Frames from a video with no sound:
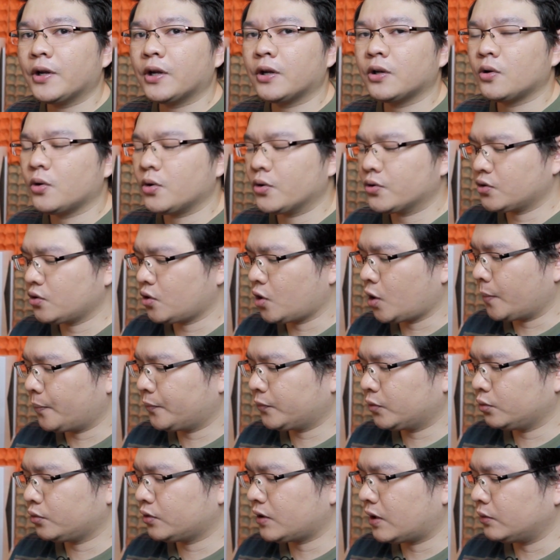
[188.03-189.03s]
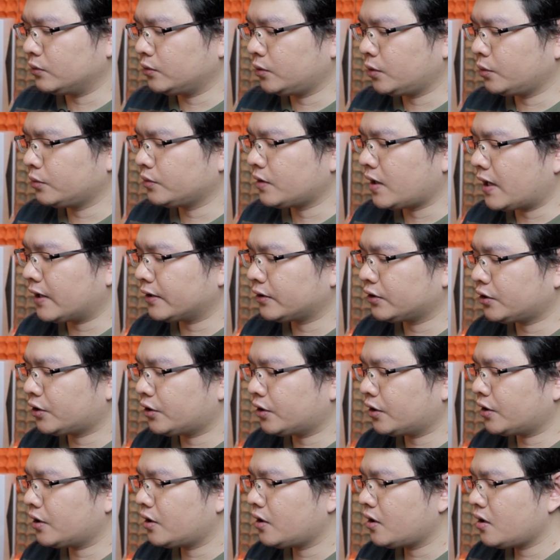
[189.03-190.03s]
you can also opt to download
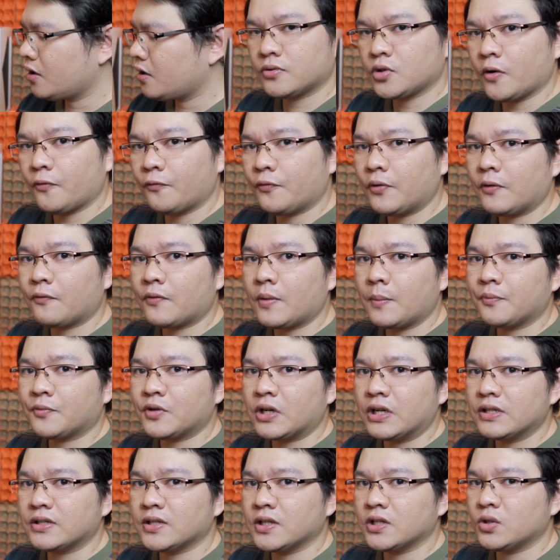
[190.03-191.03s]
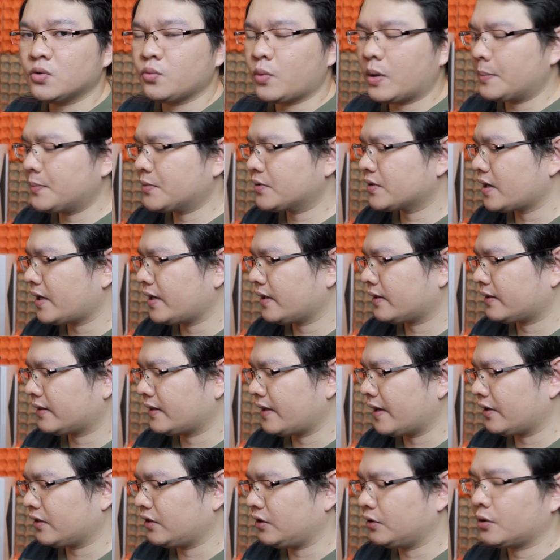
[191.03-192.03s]
other software from Transcend's website
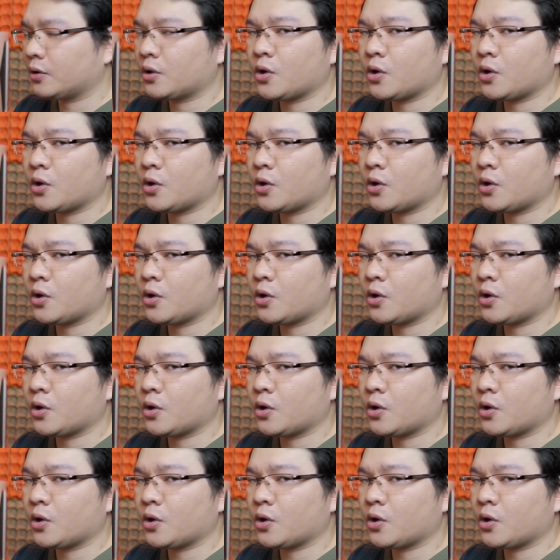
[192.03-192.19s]
like the